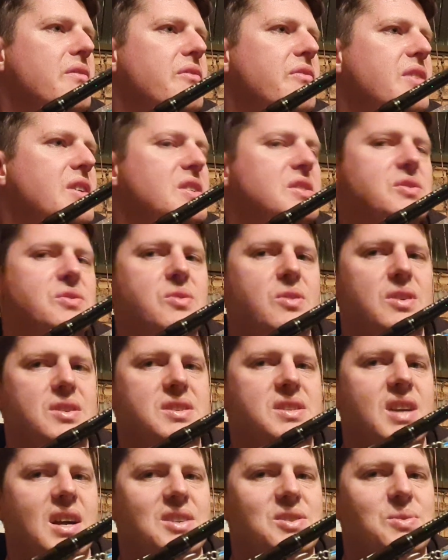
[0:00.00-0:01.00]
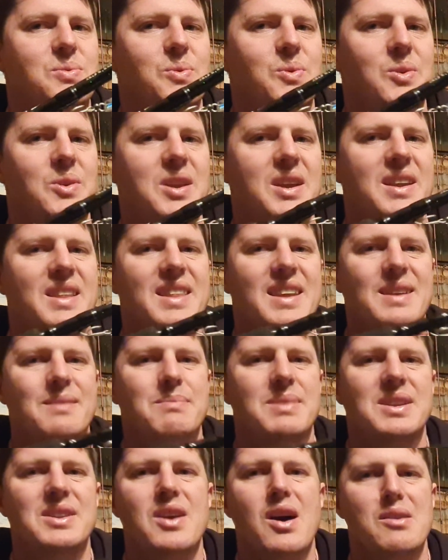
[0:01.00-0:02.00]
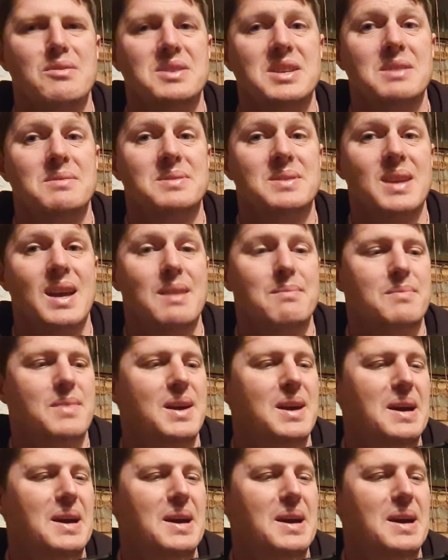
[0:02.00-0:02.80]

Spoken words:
fingers crossed, touch wood, there'd be no tip snap